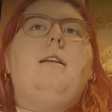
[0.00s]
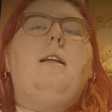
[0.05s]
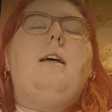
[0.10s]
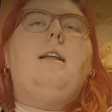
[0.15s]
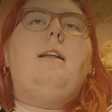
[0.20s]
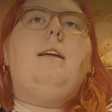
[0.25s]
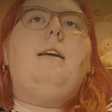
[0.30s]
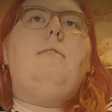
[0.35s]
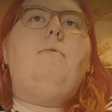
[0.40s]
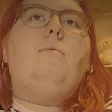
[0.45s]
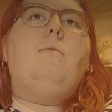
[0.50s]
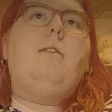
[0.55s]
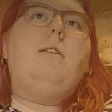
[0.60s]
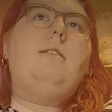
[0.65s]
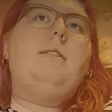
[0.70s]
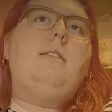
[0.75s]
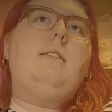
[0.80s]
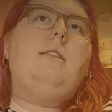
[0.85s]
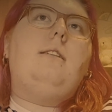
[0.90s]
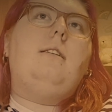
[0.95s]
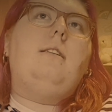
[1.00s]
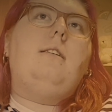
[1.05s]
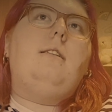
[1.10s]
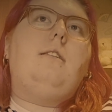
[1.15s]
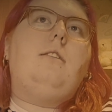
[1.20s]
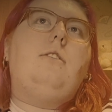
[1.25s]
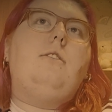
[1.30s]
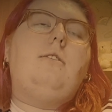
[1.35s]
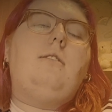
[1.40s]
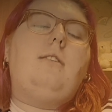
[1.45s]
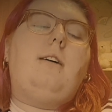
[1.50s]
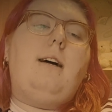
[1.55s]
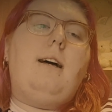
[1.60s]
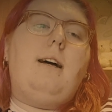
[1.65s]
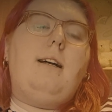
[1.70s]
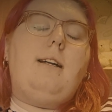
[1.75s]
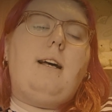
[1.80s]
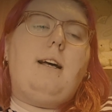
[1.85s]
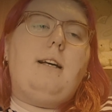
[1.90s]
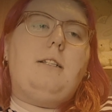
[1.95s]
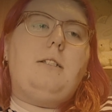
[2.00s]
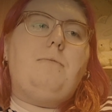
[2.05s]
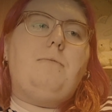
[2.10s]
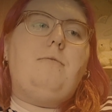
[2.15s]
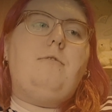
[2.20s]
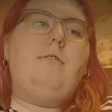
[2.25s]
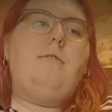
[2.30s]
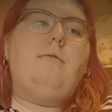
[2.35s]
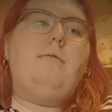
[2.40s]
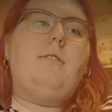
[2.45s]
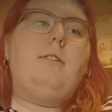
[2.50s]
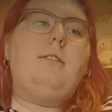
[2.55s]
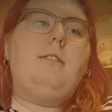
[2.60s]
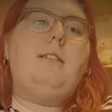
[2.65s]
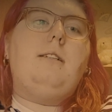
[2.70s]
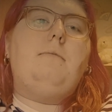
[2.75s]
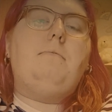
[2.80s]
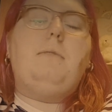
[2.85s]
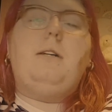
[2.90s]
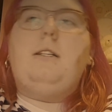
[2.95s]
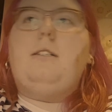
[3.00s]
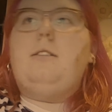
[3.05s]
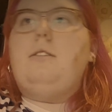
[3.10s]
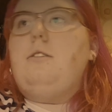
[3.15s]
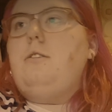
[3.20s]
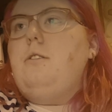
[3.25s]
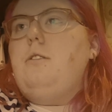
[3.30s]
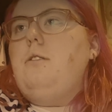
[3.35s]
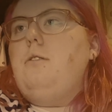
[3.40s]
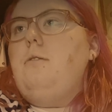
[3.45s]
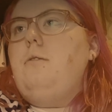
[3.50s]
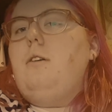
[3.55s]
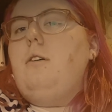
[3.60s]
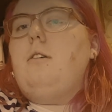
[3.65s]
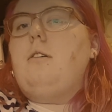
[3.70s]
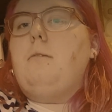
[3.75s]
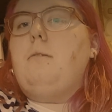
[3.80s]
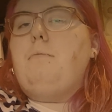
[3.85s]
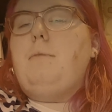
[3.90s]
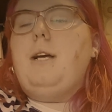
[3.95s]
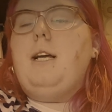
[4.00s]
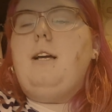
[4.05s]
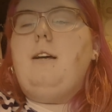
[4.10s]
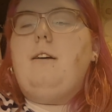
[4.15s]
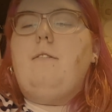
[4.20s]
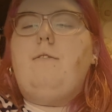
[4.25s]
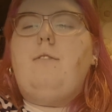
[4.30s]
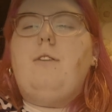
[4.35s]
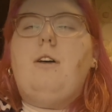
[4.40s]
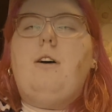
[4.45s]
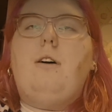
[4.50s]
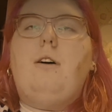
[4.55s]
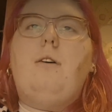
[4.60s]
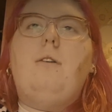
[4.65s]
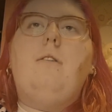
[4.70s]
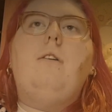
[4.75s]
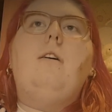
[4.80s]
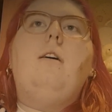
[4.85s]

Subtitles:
he wanted, because I had asthma, he wanted me to do like a peak flow,